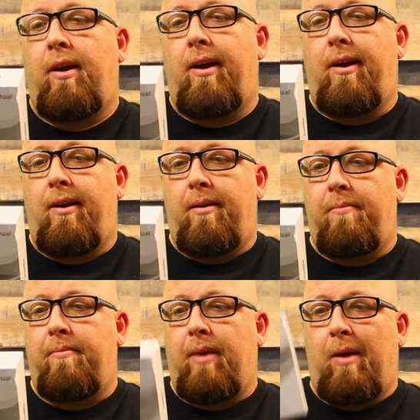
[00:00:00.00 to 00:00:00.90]

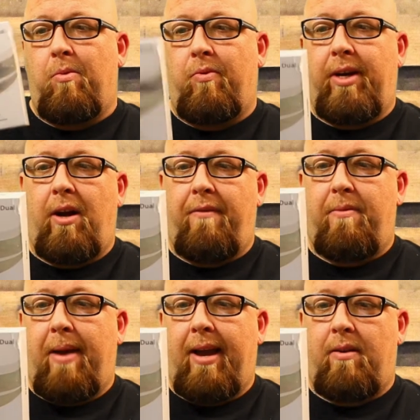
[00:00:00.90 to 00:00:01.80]
I will read off
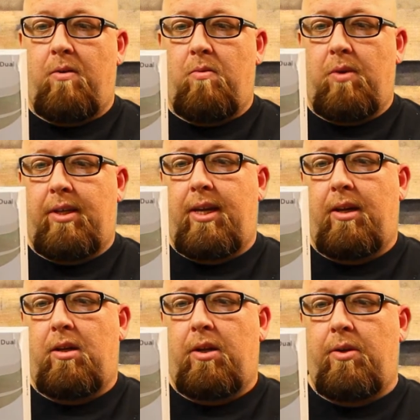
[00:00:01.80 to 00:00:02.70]
the back on what the kit
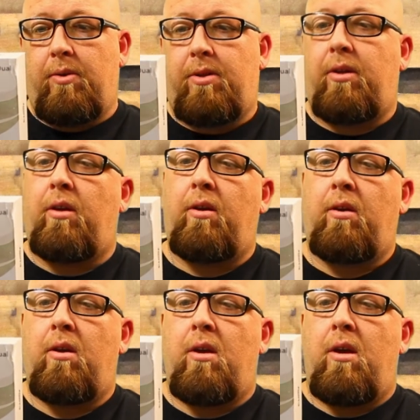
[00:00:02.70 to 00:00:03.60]
includes.
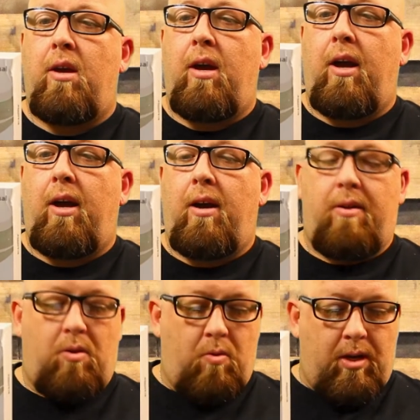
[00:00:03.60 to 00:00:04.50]

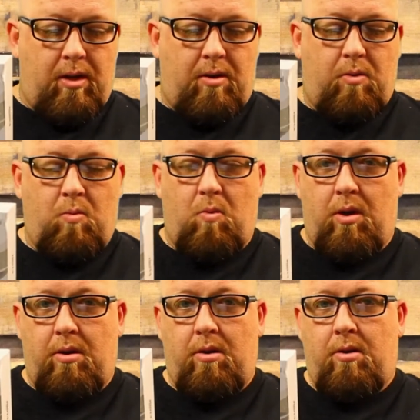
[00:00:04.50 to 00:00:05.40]
You get
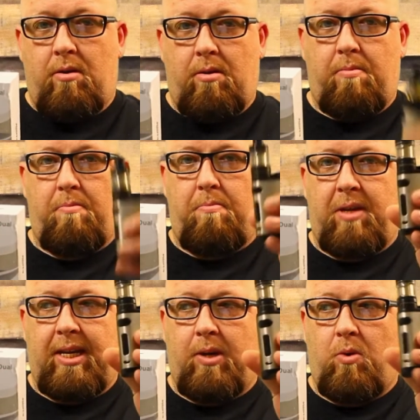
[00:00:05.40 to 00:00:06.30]
one
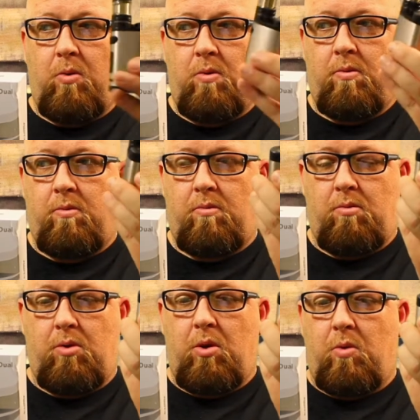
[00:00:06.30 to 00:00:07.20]
Pico
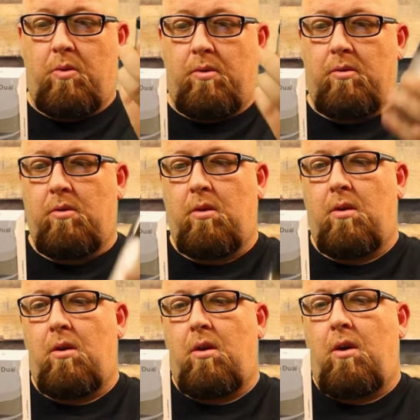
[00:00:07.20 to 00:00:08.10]
Dual.
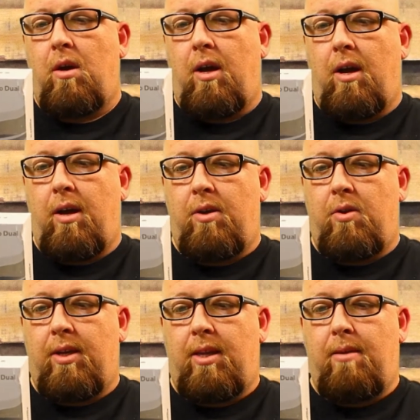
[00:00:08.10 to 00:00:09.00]

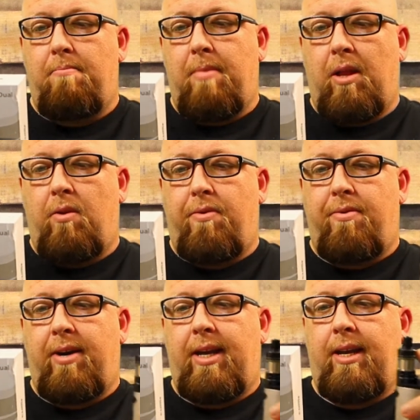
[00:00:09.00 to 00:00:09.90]
You get the Mellow
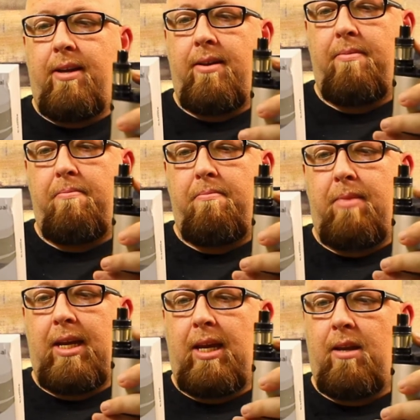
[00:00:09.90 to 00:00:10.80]
3
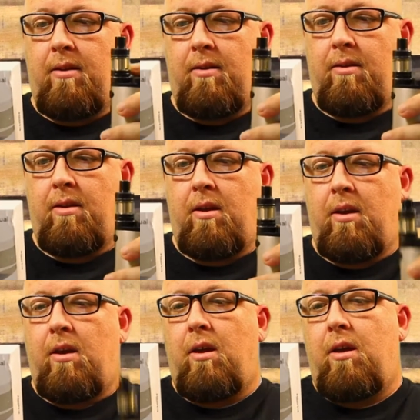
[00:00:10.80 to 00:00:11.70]
Mini.
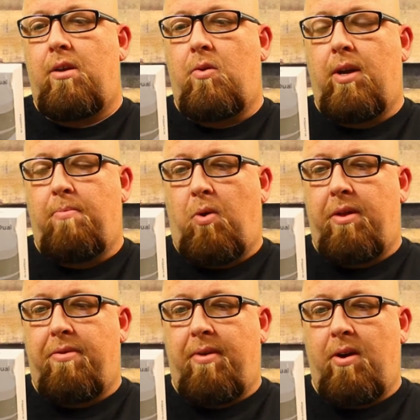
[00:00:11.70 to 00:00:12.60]
You get a
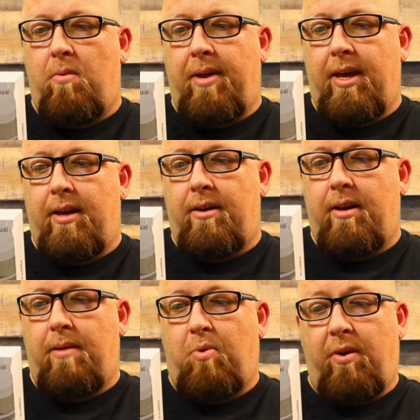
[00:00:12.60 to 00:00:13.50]
0.3 ohm head
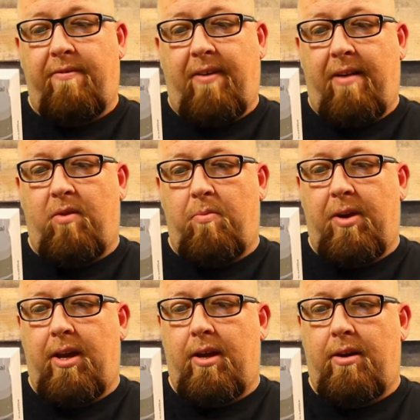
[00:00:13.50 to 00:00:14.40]
and a 0.5 ohm
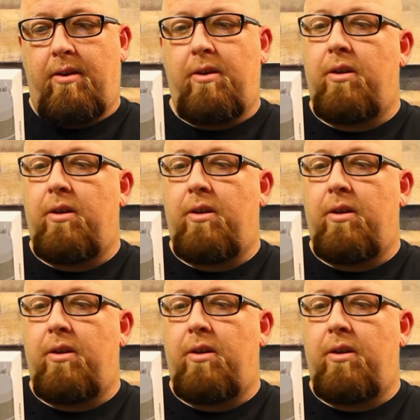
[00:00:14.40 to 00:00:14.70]
head.